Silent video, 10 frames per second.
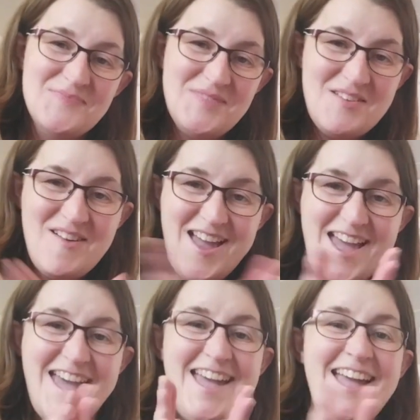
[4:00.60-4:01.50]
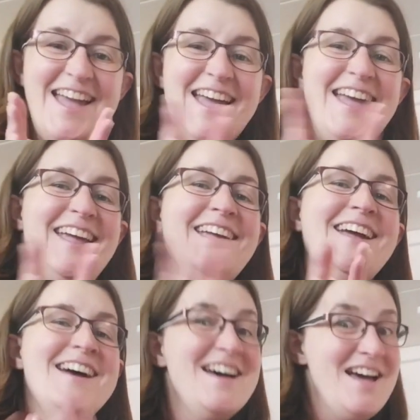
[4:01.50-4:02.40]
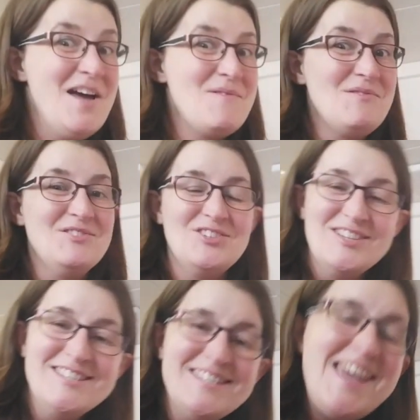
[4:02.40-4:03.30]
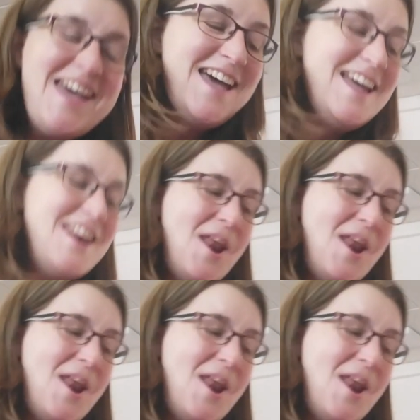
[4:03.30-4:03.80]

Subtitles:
Hooray! Hope you all joined in.